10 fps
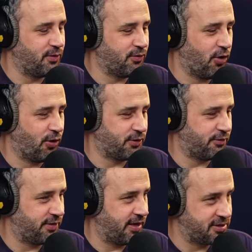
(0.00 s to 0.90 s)
hoard
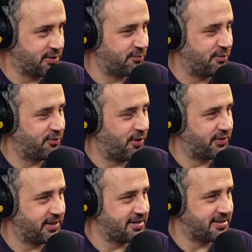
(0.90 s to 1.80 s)
off their stuff before, I
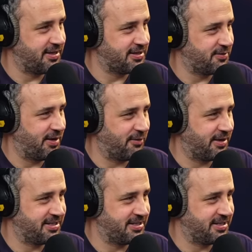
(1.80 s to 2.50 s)
think is the right way to describe it.